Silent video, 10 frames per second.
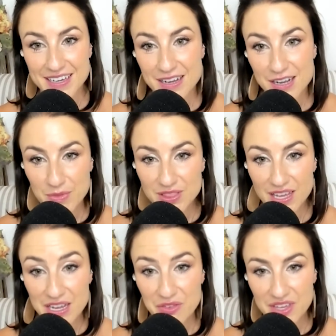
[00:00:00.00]
um,
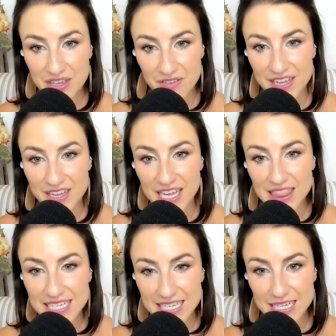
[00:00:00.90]
life giving
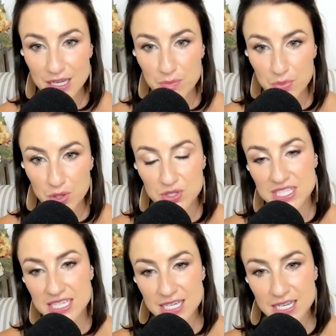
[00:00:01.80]
lean
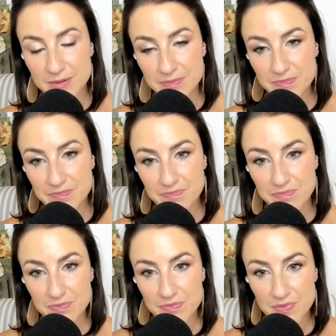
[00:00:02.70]
protein
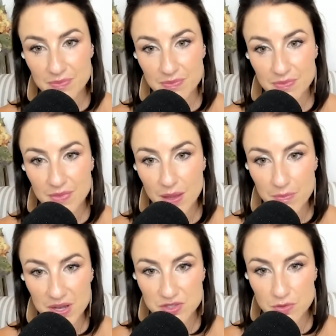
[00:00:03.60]

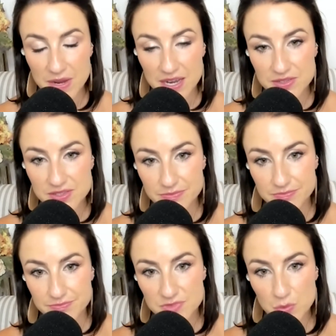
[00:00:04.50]
muscle mass,
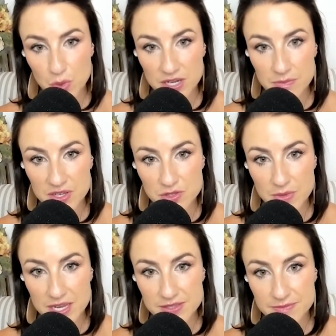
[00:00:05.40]
supported muscle
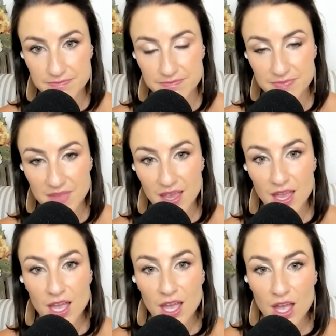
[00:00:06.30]
mass.
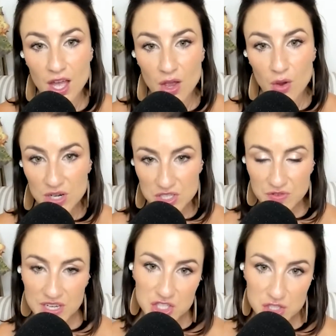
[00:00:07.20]
Which
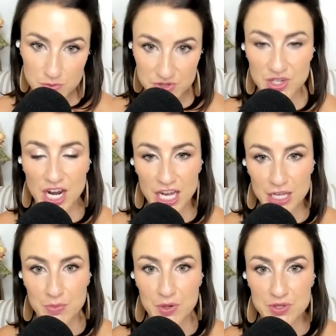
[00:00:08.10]
vegetables are high
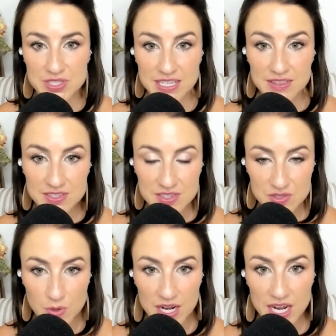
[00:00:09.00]
in protein? This
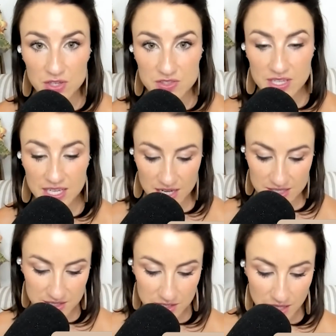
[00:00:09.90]
is one I also get
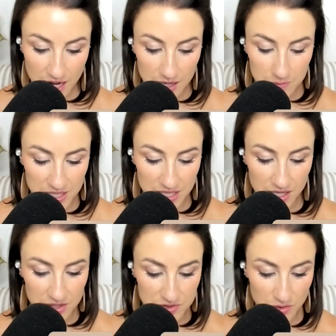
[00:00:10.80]
asked a lot
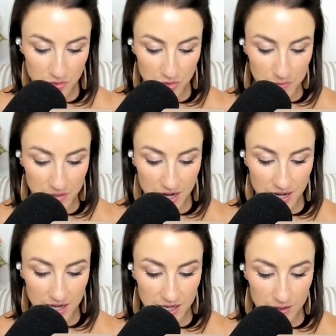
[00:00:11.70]
because for
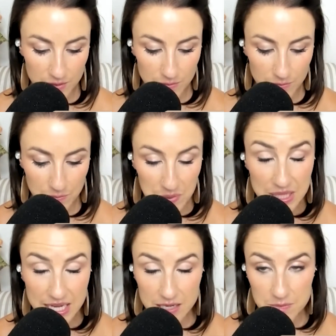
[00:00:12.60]
my
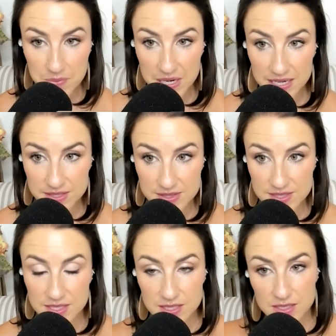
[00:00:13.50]
plant
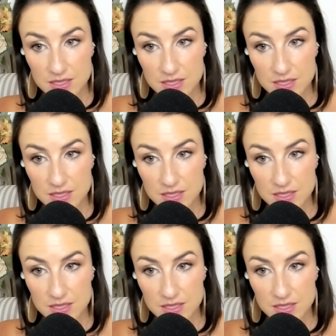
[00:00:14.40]
based